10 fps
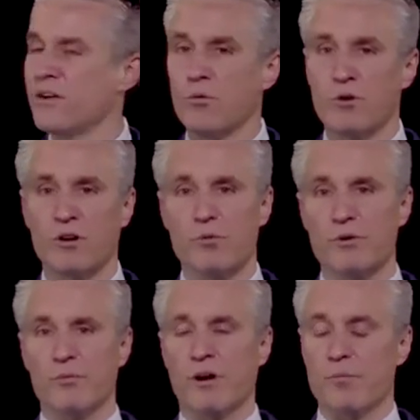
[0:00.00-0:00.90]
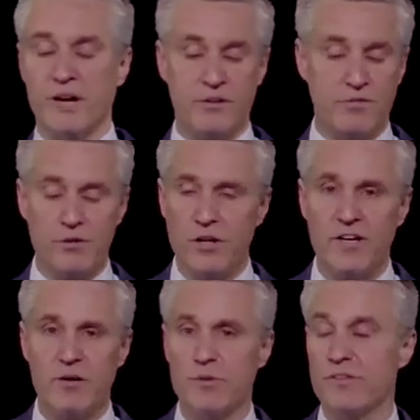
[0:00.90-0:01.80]
where we are back to full
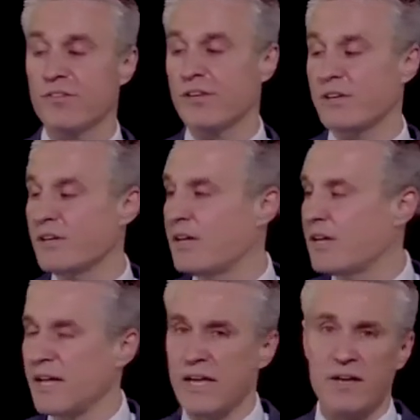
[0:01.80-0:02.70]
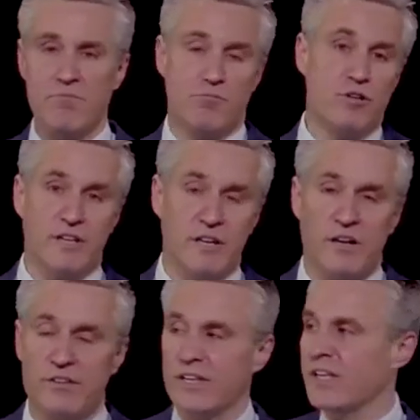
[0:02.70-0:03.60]
occupancy and really
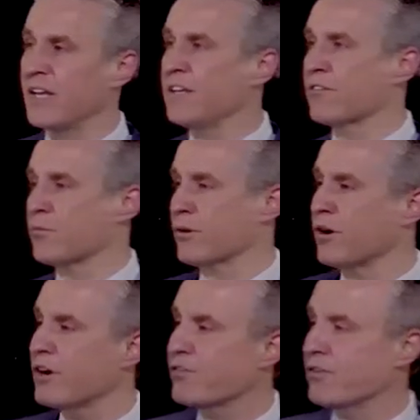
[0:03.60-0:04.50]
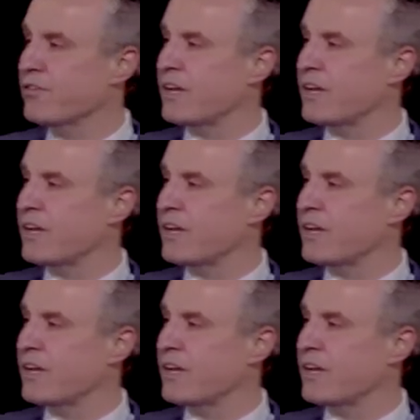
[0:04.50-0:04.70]
not taking any extra precautions.